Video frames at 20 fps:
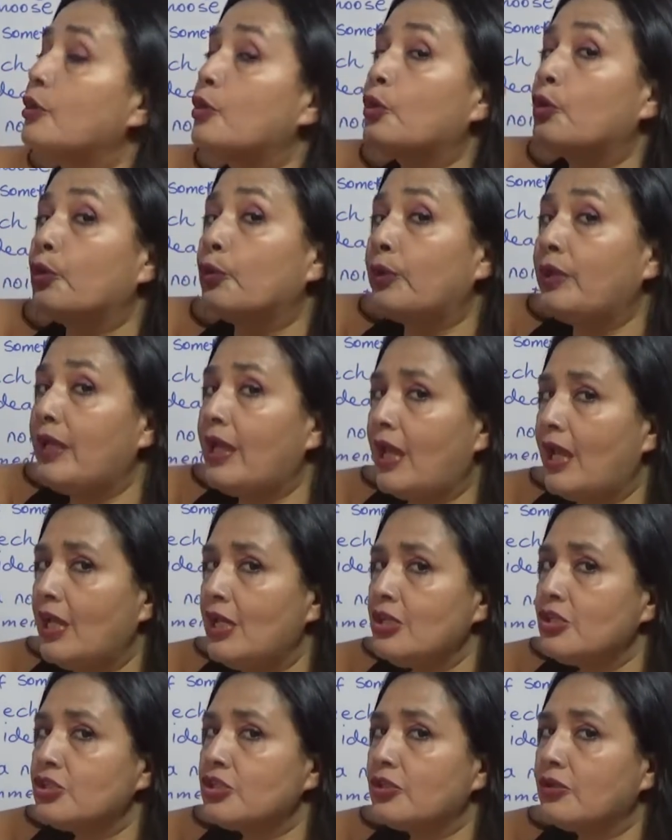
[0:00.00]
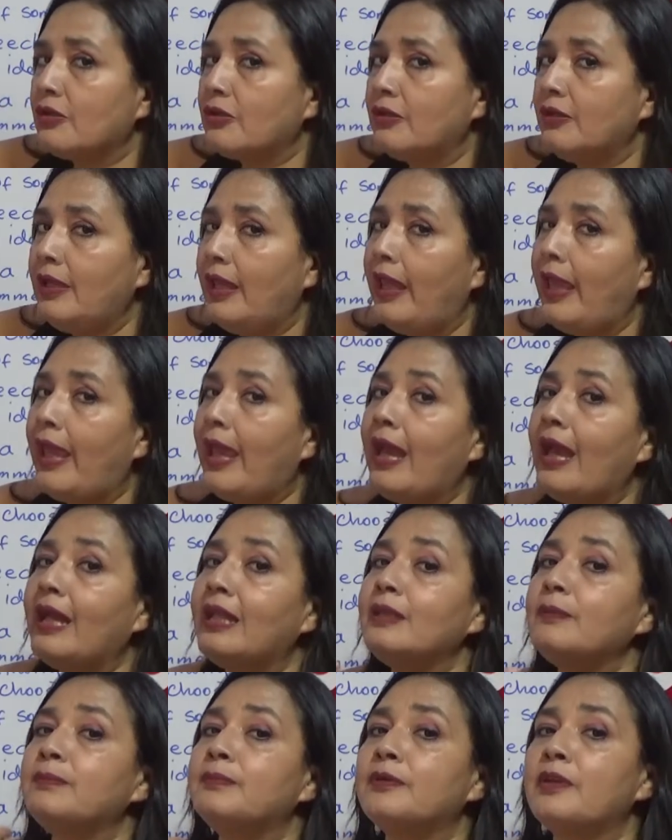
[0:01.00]
creation
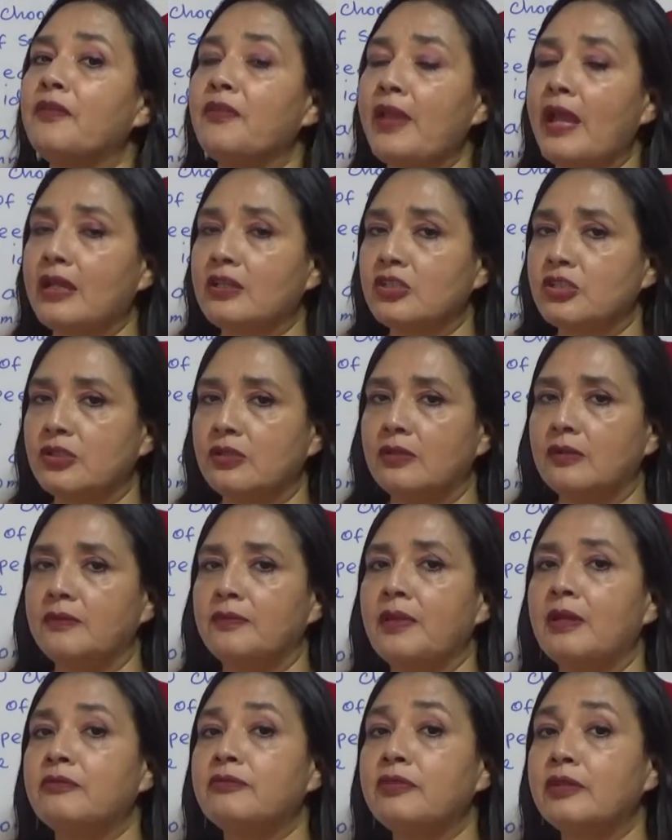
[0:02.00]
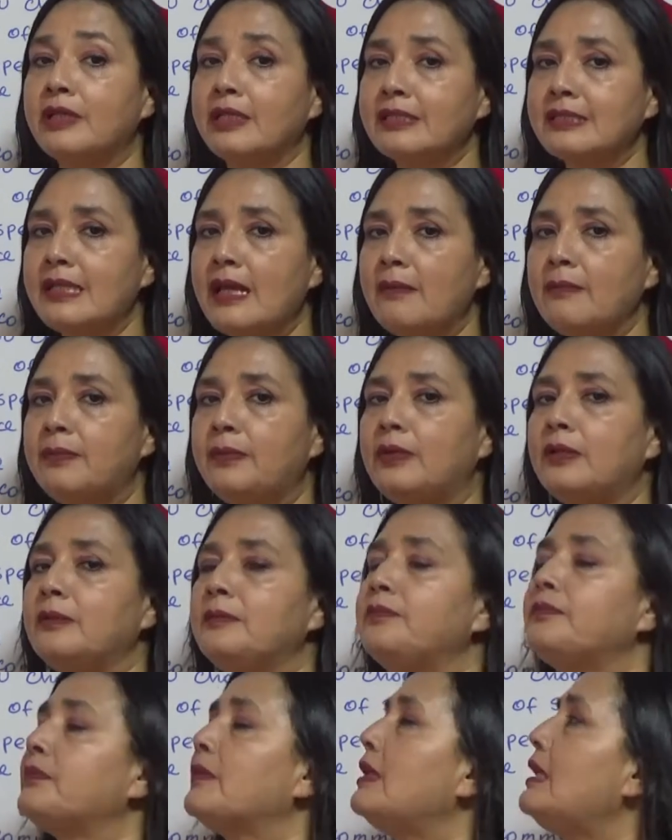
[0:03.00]
and production. For example,
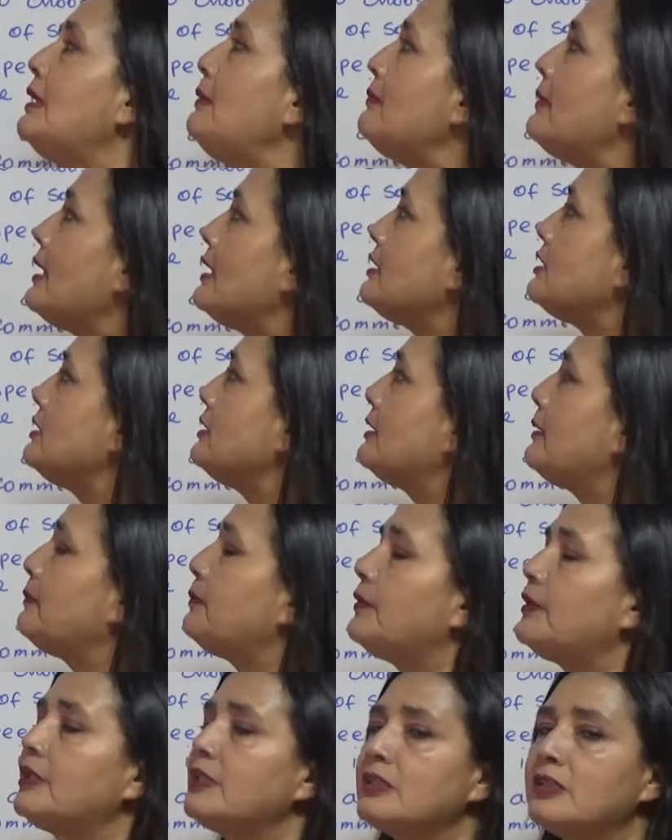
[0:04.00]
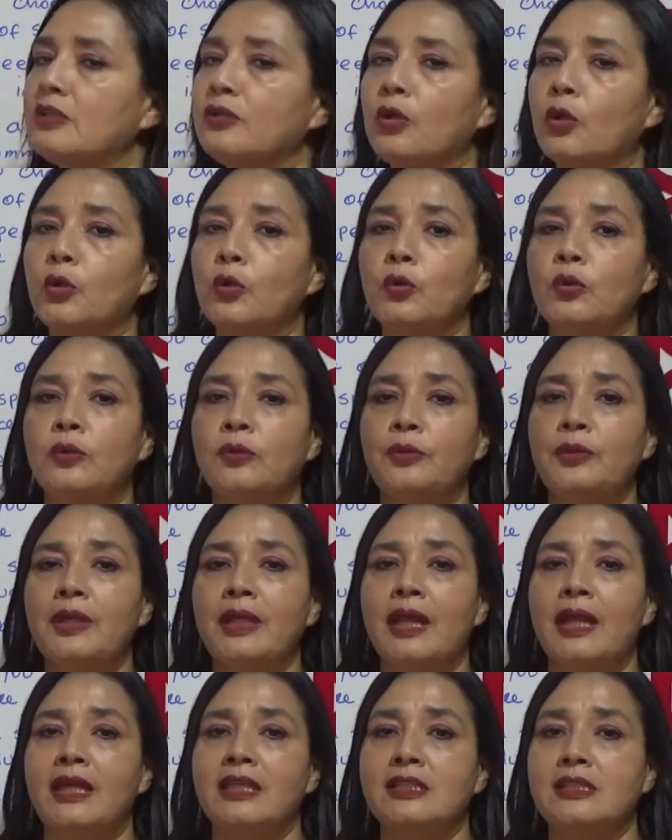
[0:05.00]
imagine the person who
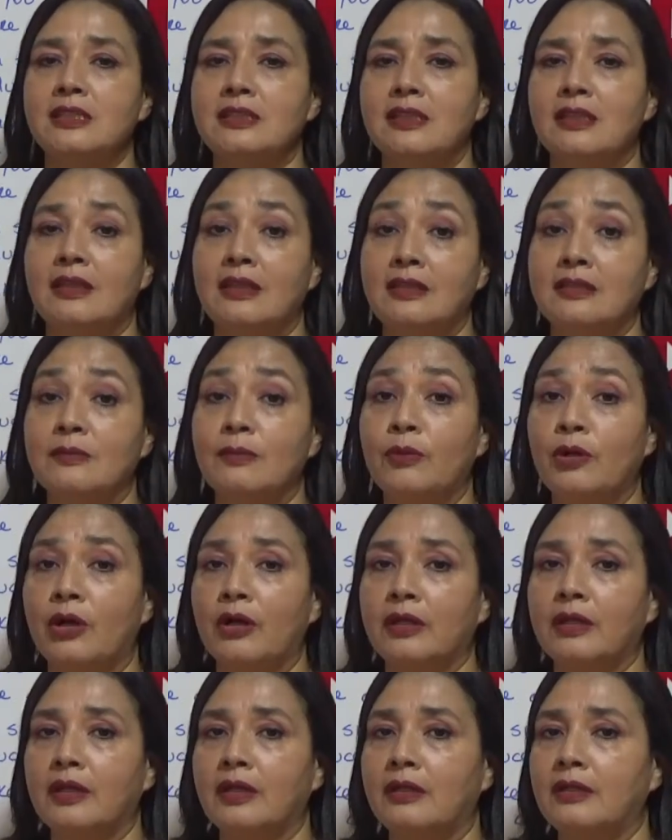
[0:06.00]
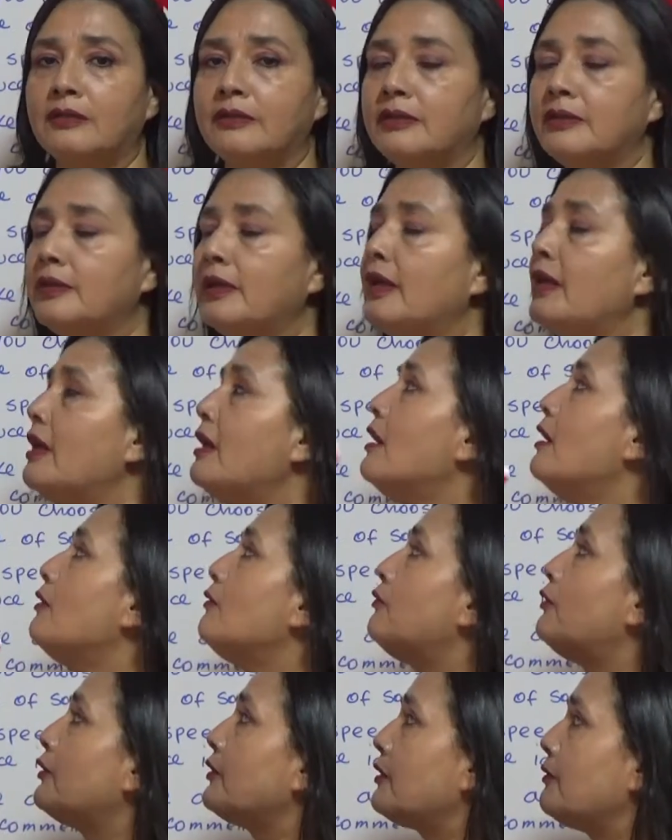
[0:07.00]
created this marker
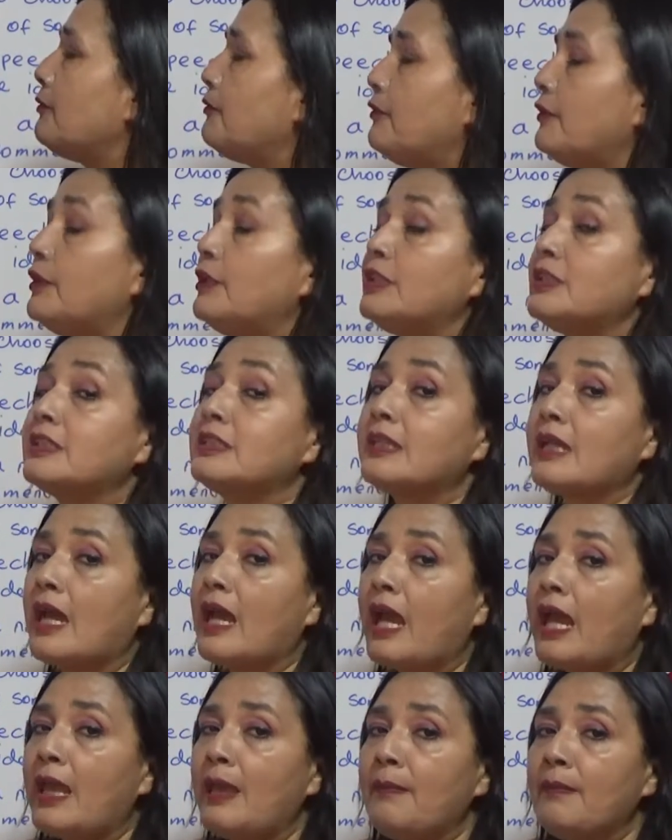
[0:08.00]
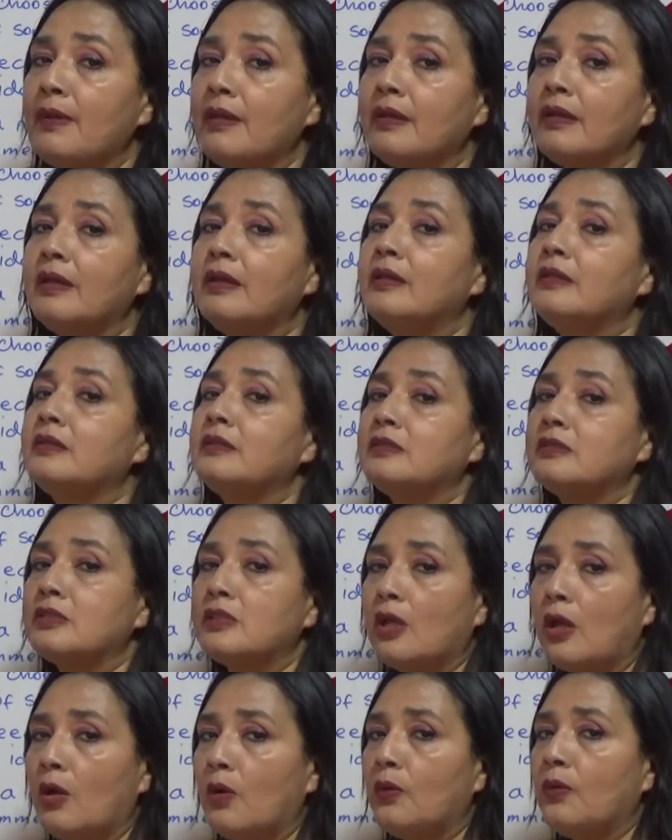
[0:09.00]
for the first time,
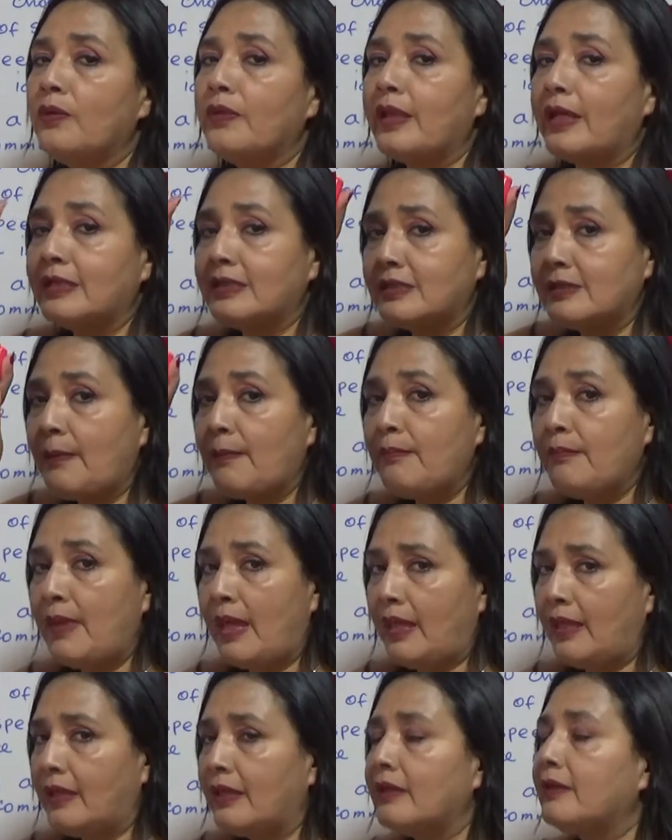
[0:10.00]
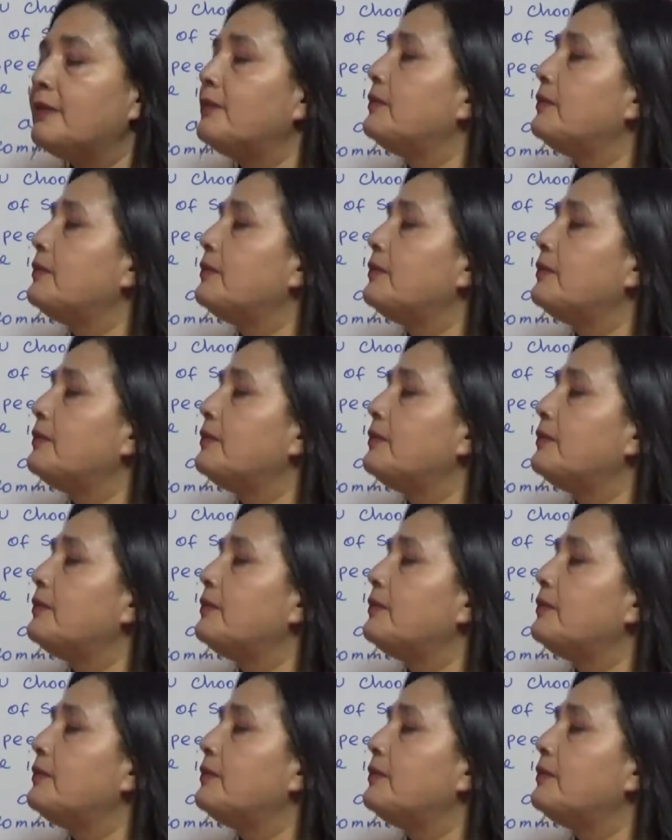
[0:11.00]
so that's make,